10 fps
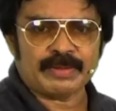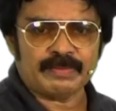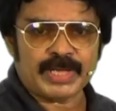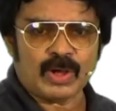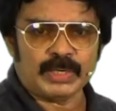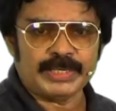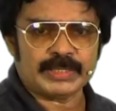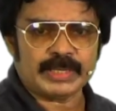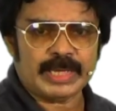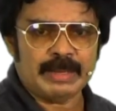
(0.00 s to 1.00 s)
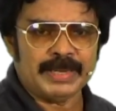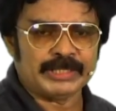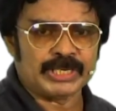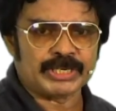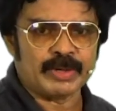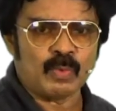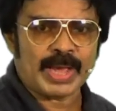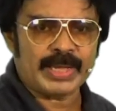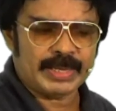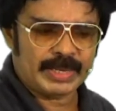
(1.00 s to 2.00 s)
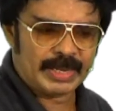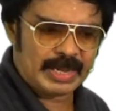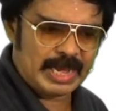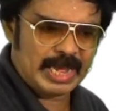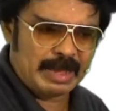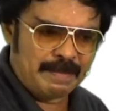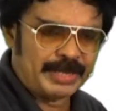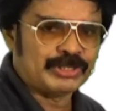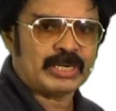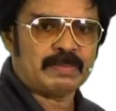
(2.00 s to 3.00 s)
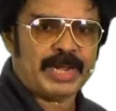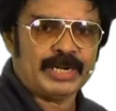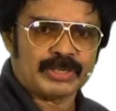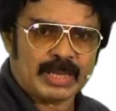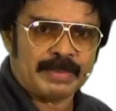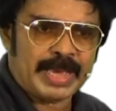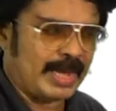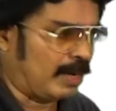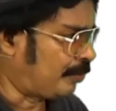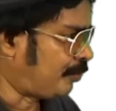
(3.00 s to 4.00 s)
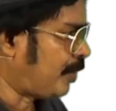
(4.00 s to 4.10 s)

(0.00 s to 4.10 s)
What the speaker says: We call it emergent ray. Why? Emergent means coming out.